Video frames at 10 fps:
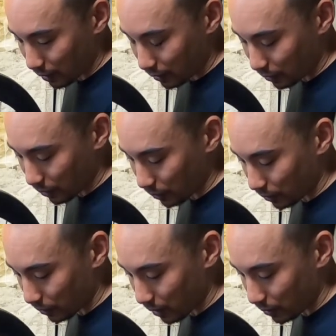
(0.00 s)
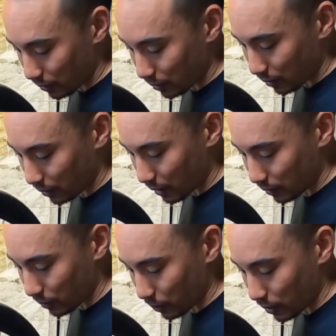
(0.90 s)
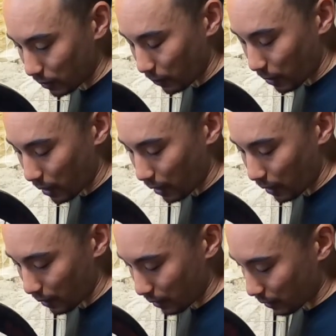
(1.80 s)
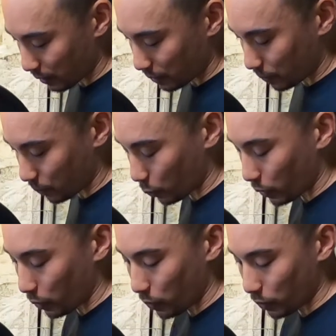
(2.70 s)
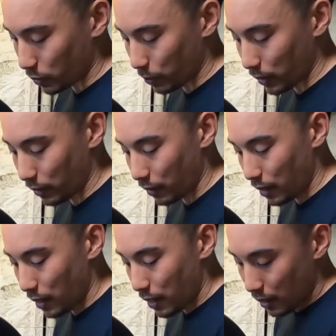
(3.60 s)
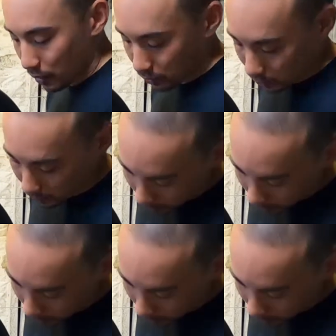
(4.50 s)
So guaranteed that's the reason why this wheel won't spin. So what